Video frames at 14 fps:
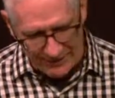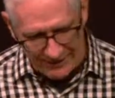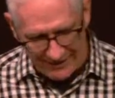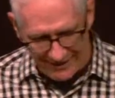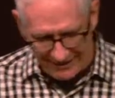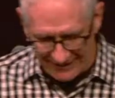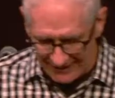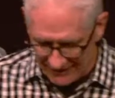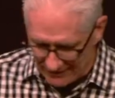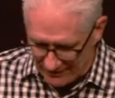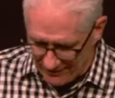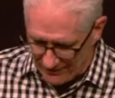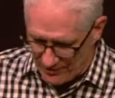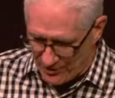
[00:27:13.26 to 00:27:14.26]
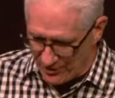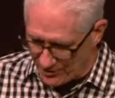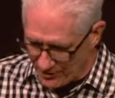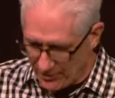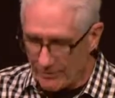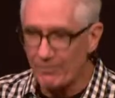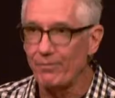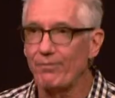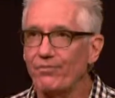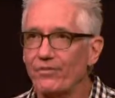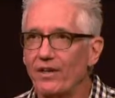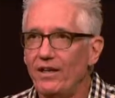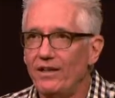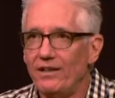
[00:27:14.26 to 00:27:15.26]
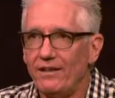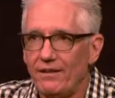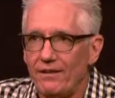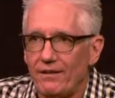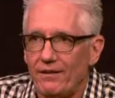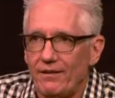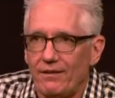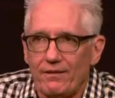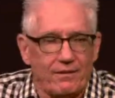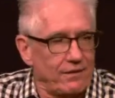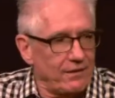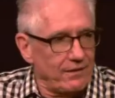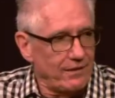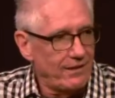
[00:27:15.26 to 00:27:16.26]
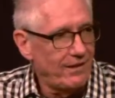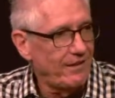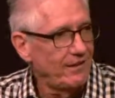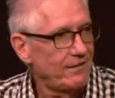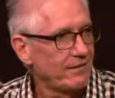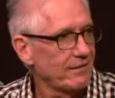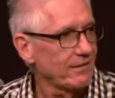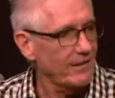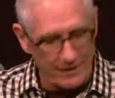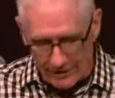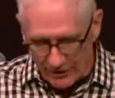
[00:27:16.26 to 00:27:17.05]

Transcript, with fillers: uh, just some uh, kind of